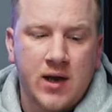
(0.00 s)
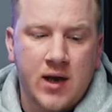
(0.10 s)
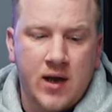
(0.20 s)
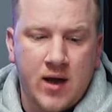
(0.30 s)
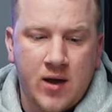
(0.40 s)

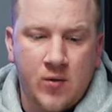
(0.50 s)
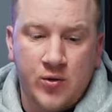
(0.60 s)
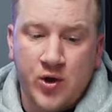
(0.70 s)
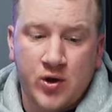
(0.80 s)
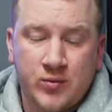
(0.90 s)

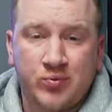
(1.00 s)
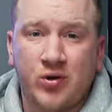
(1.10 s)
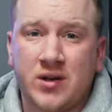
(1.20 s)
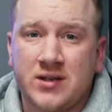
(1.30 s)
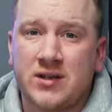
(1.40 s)
that
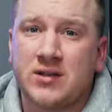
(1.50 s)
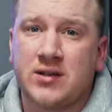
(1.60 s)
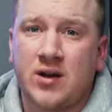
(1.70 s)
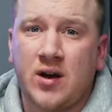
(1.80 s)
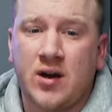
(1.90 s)
prices
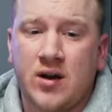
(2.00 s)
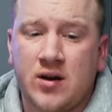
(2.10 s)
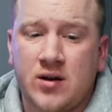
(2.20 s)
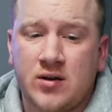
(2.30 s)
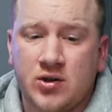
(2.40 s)

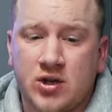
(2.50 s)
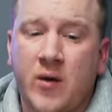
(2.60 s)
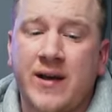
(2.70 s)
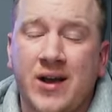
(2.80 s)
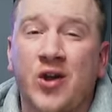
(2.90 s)
are just
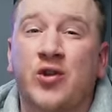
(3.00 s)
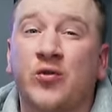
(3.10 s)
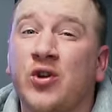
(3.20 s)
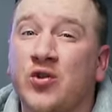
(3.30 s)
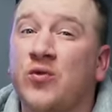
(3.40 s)
going through the